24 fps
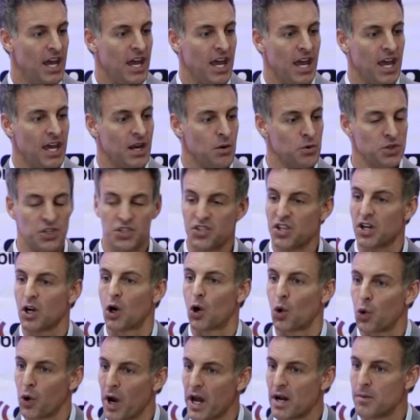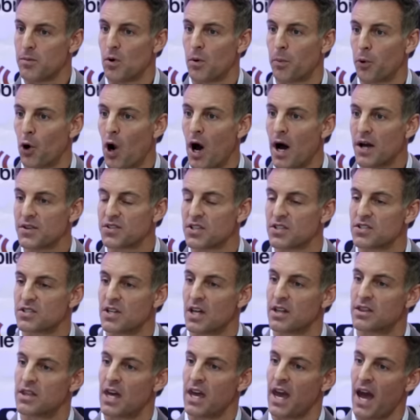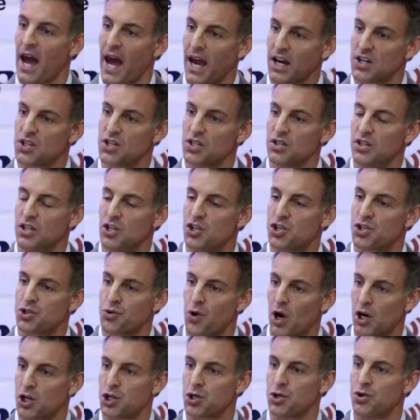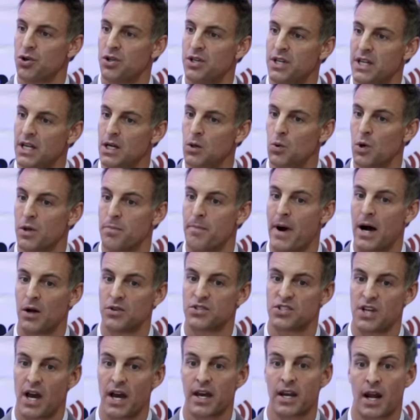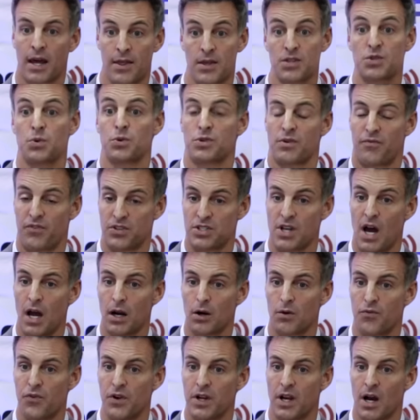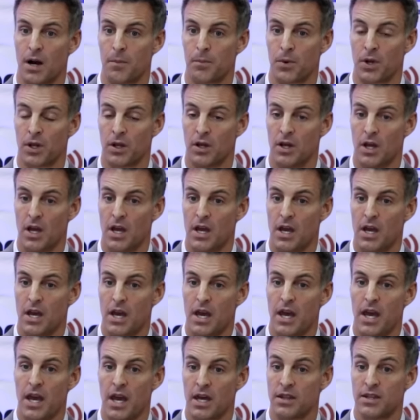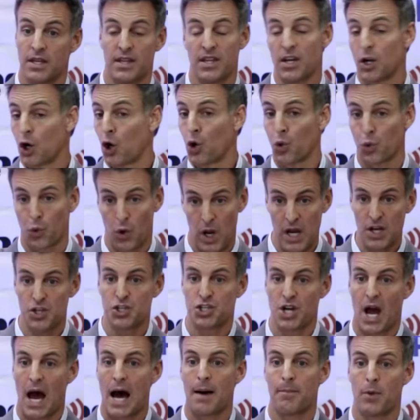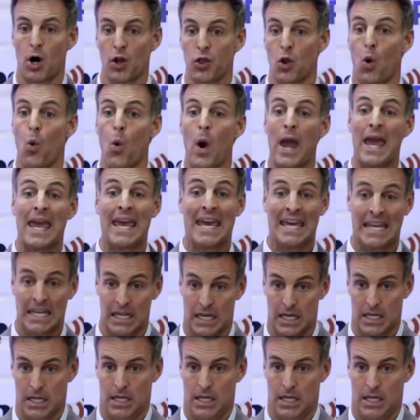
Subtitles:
And it was just an incredible process that they actually structured a deal with Mount Sinai. This was a photography company, and they did a great job on the way in.